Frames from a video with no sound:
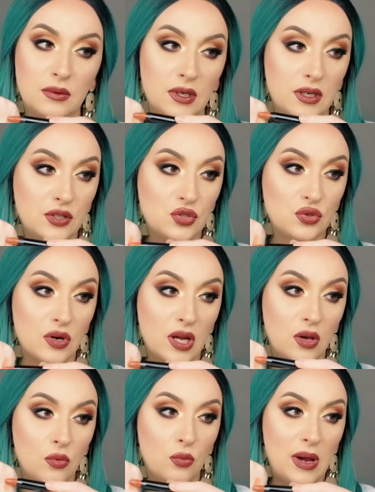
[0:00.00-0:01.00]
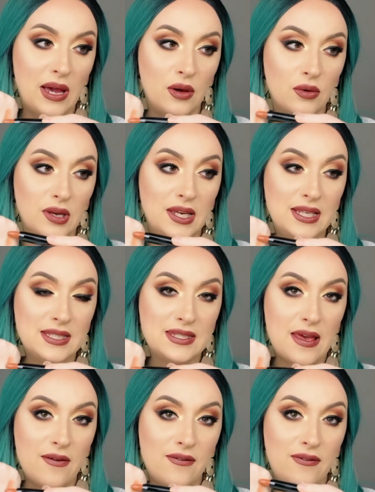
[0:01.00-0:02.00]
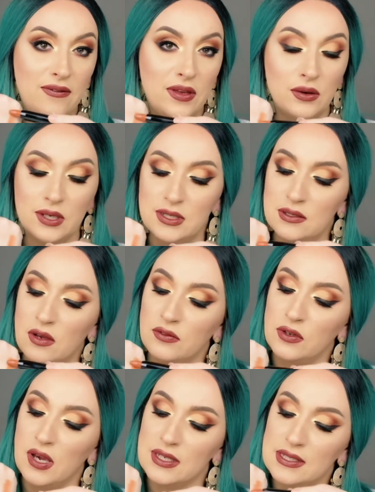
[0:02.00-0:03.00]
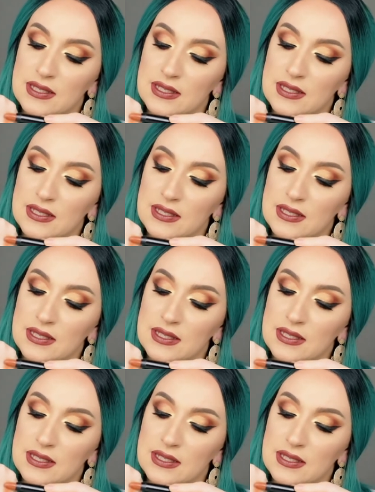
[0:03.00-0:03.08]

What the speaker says: I'm gonna try it. Wow, it's a very soft, guys.